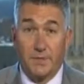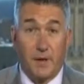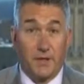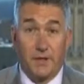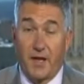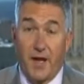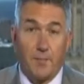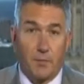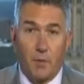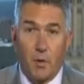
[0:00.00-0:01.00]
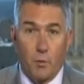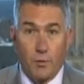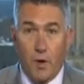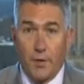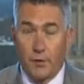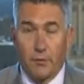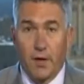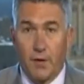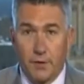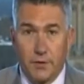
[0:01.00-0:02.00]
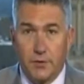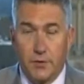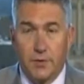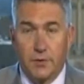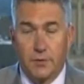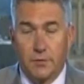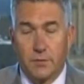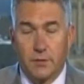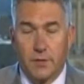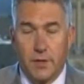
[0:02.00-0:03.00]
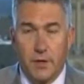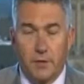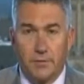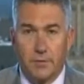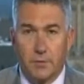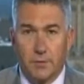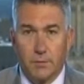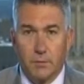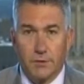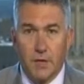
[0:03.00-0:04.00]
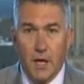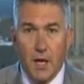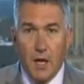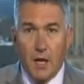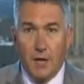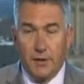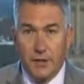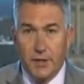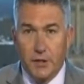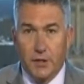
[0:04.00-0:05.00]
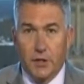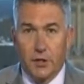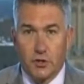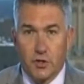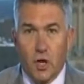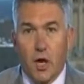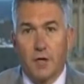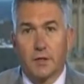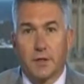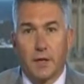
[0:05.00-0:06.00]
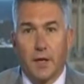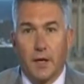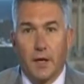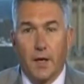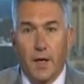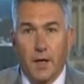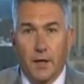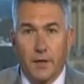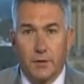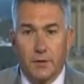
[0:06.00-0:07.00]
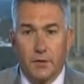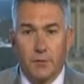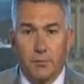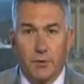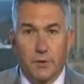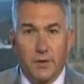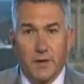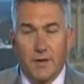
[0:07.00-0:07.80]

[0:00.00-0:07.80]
expect it to happen while we were on the ground in Kiev. So it was indeed a shock, and you could really